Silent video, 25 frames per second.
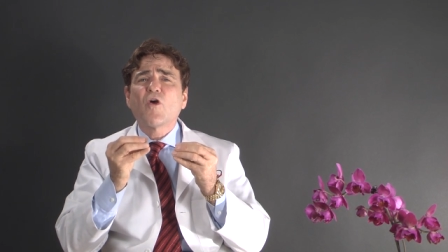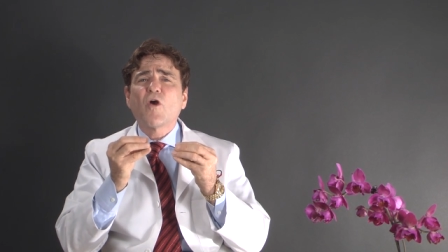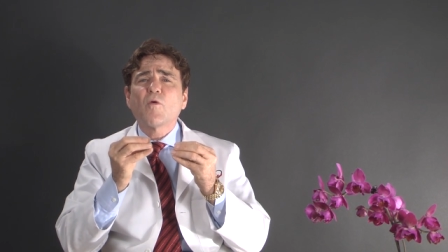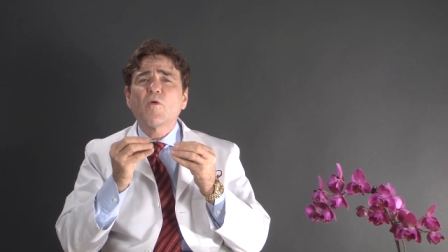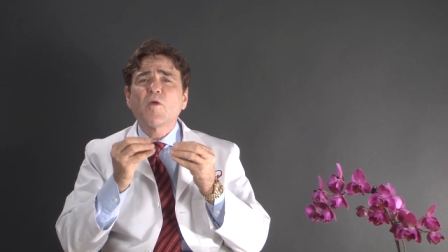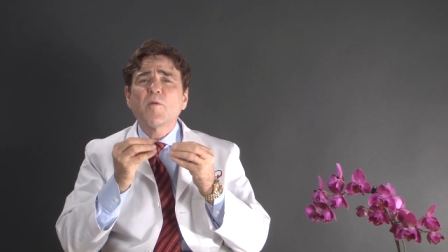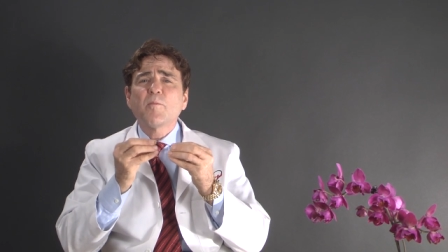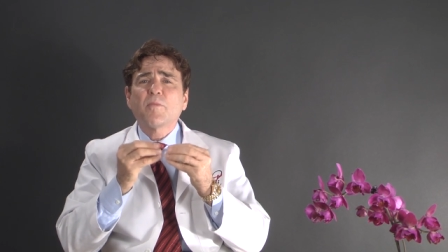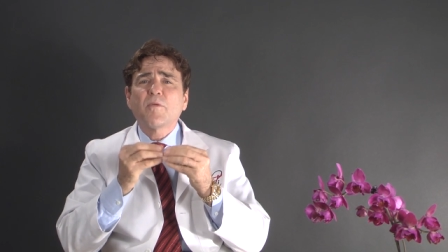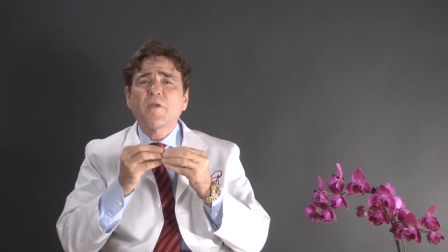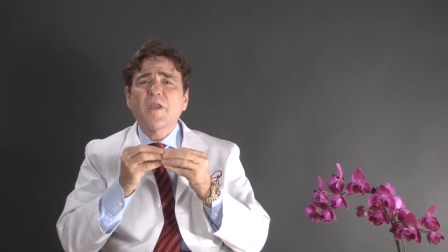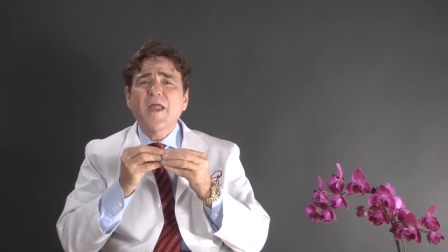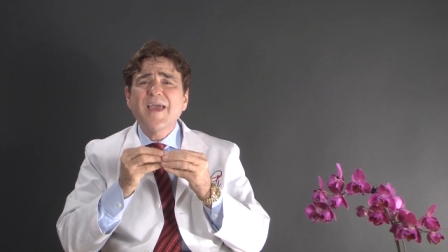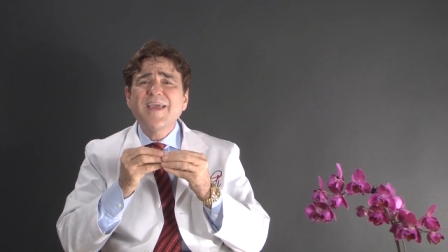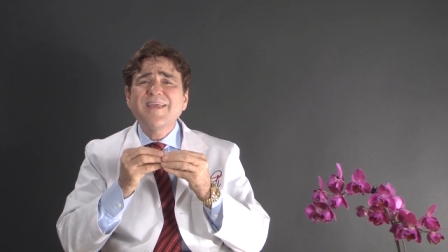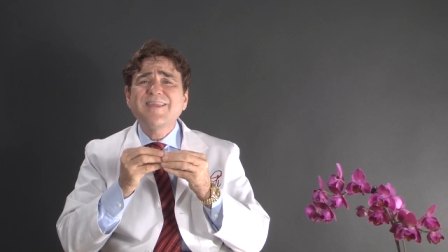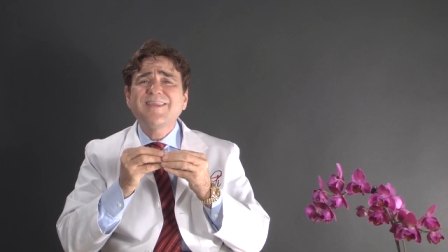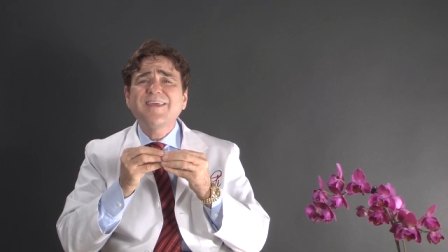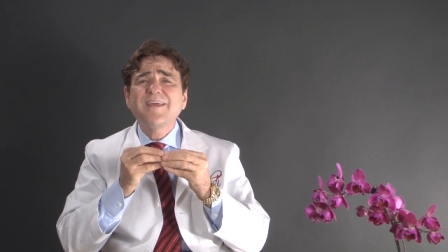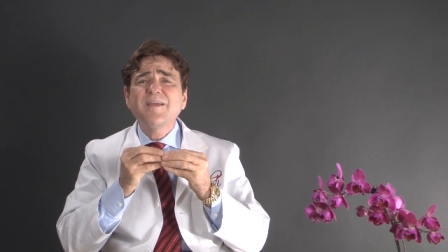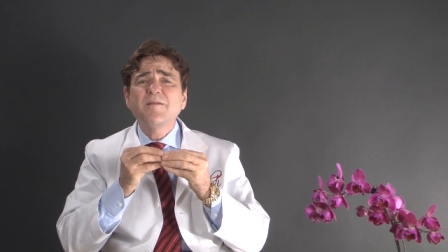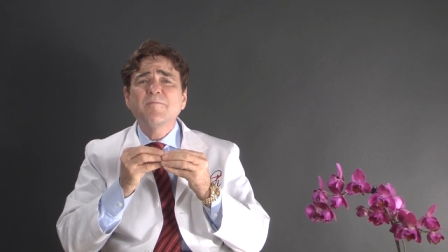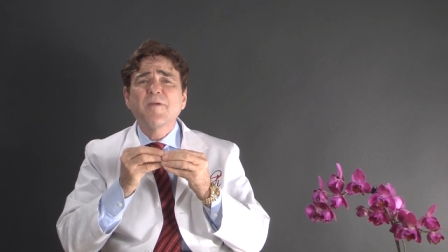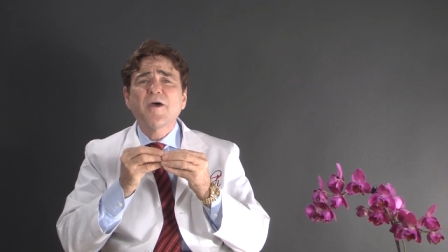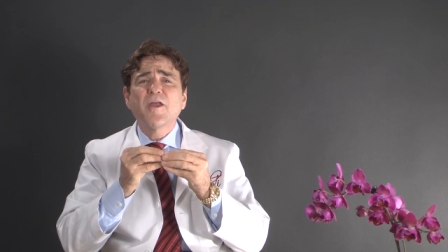are
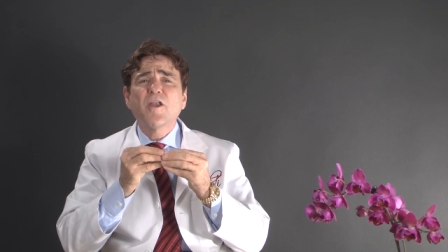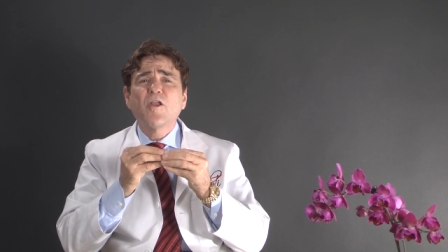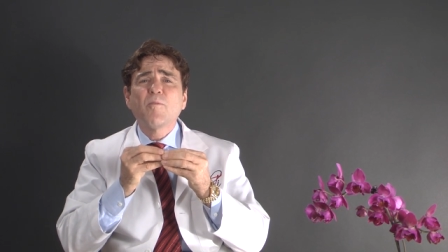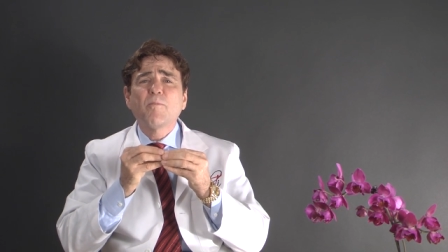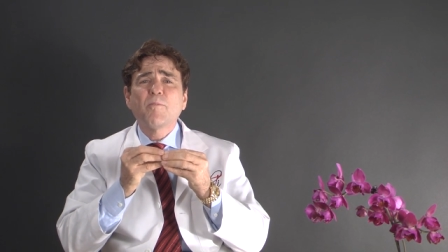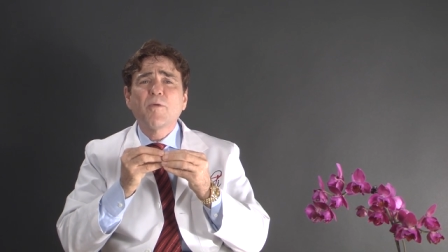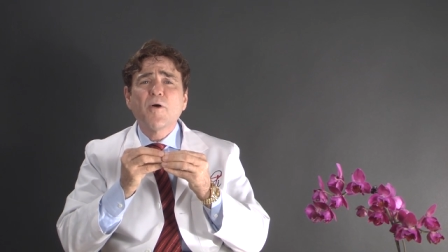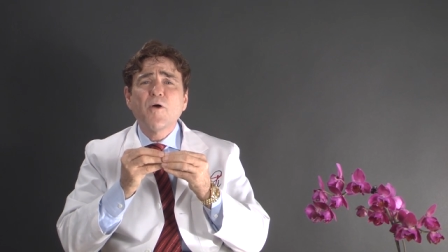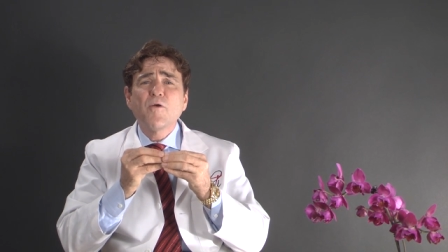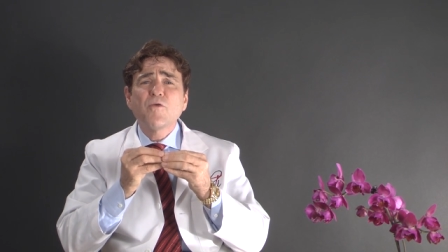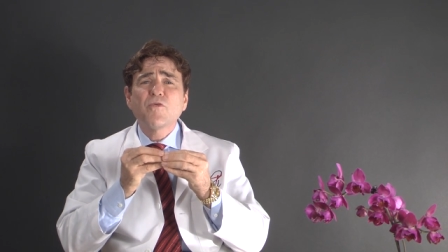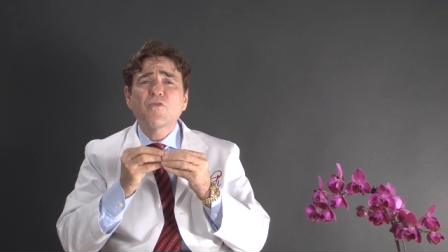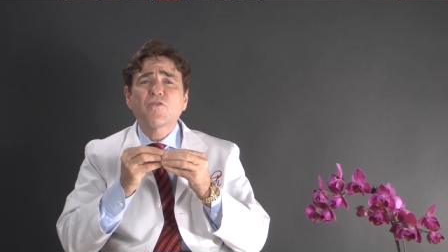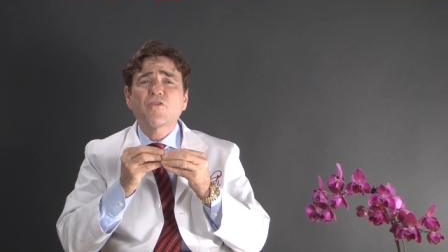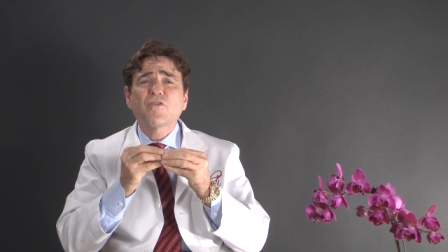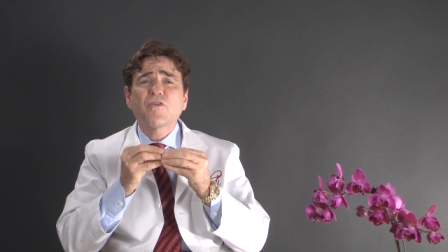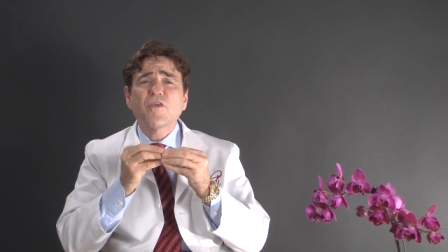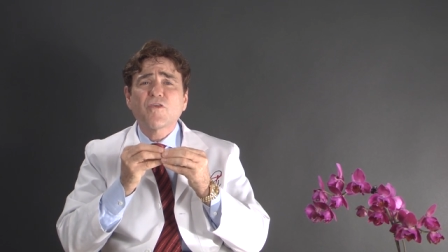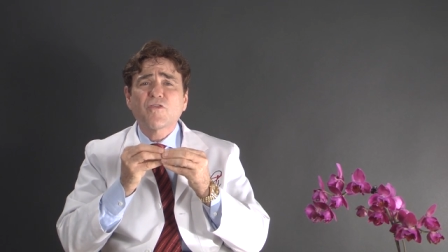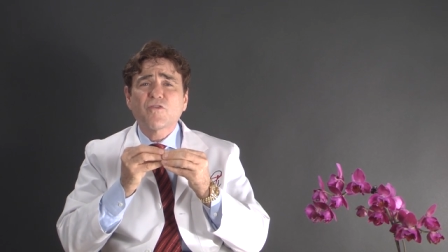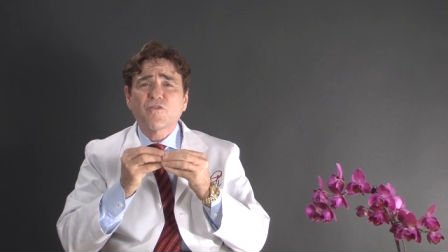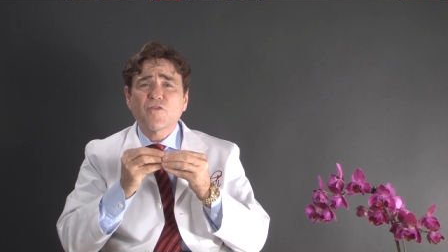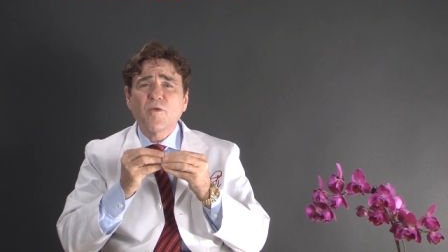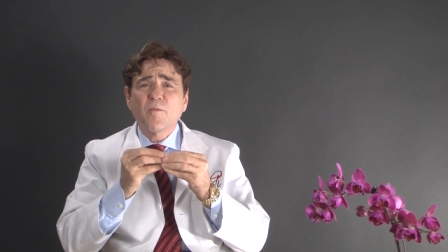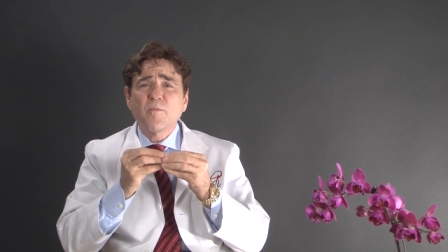replacing metal post
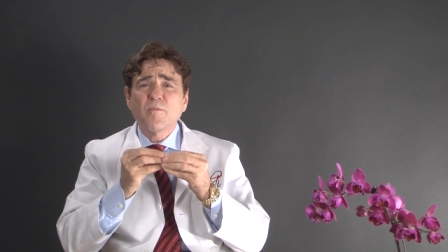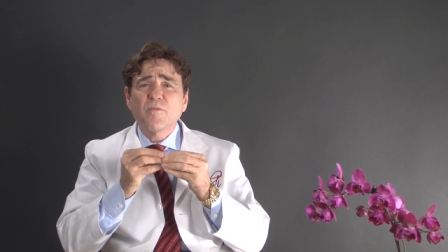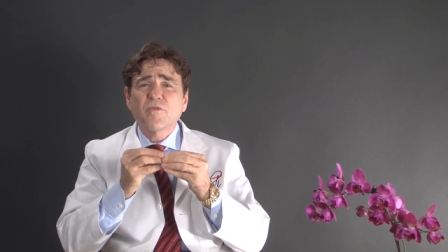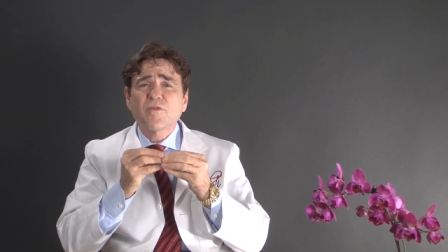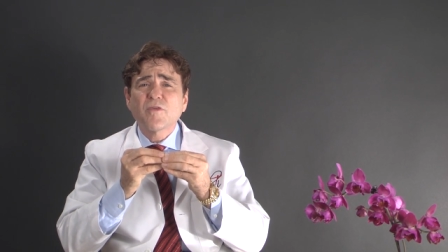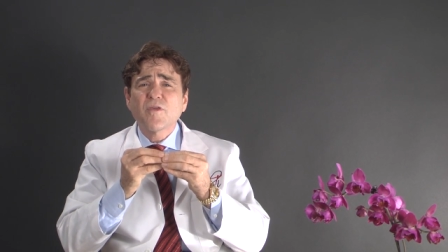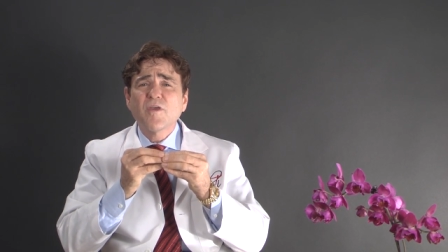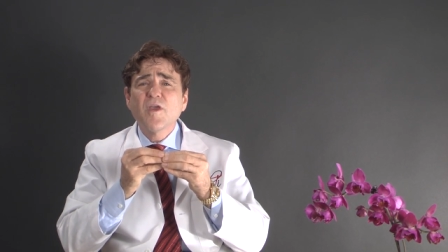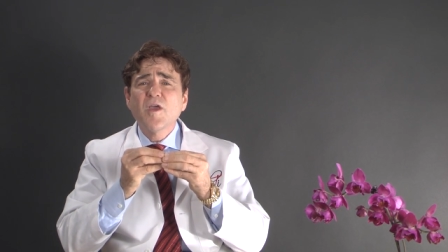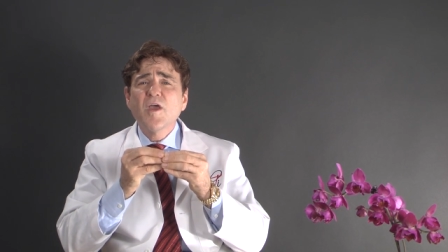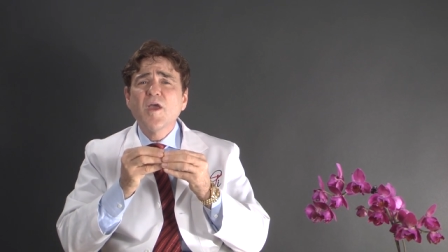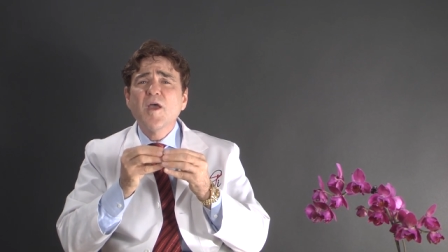systems